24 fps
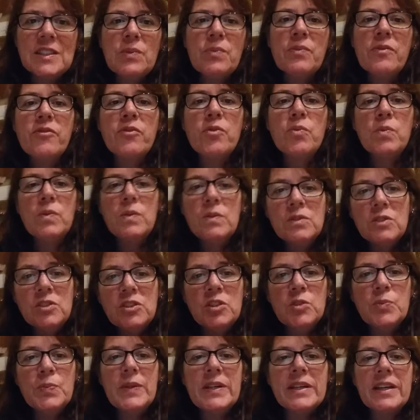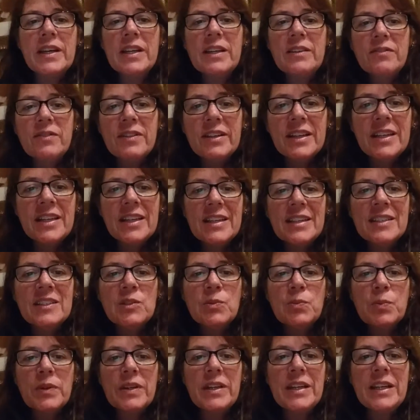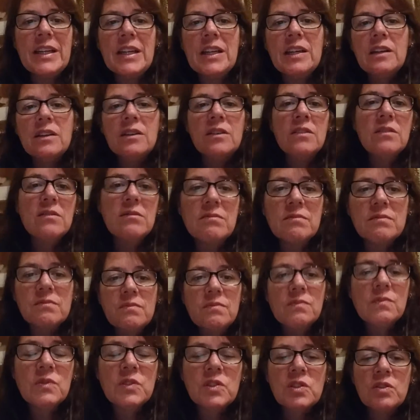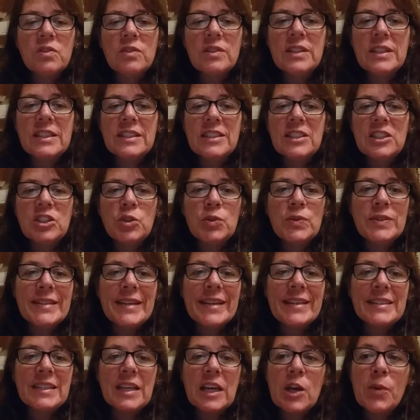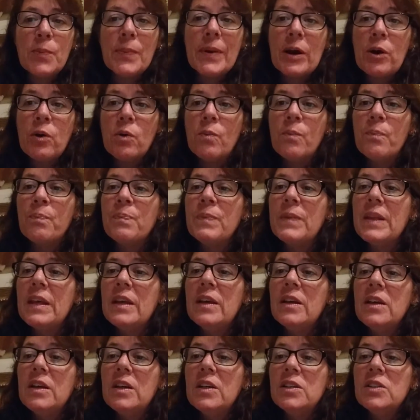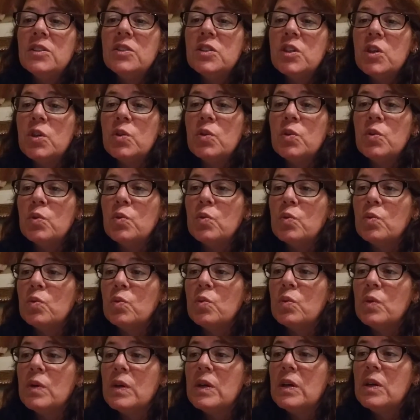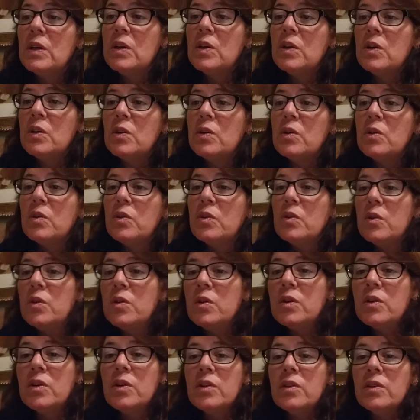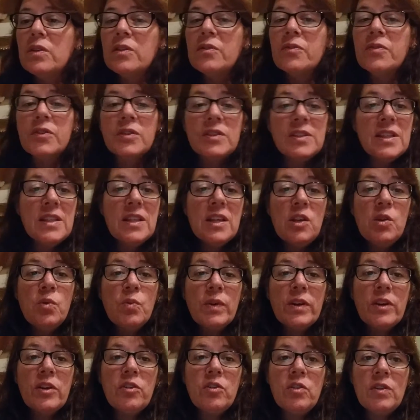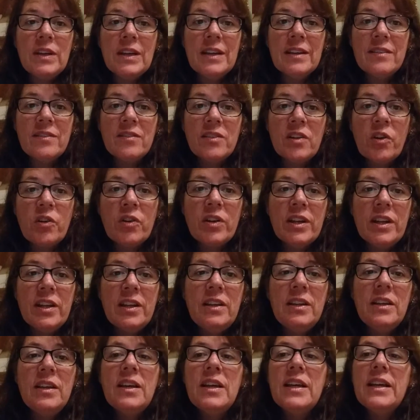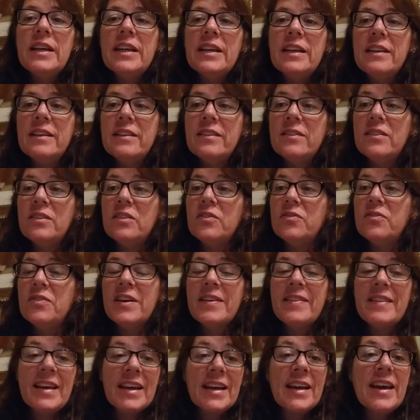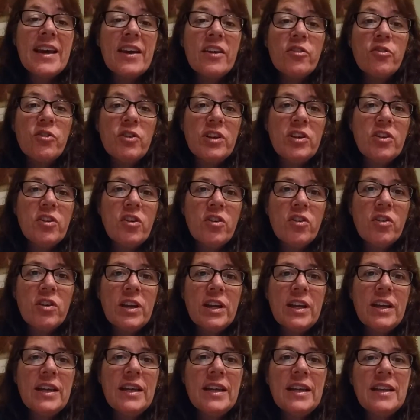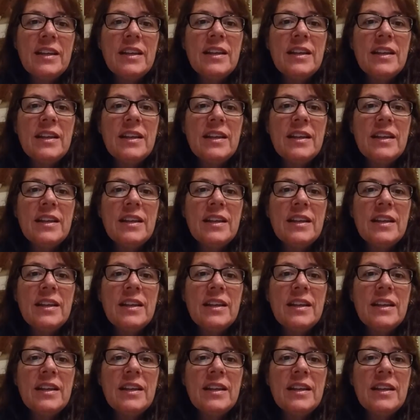Some of them will just be kind of like explaining certain things that she was asking about. So the first thing that you want to do to get started is to find that calorie target.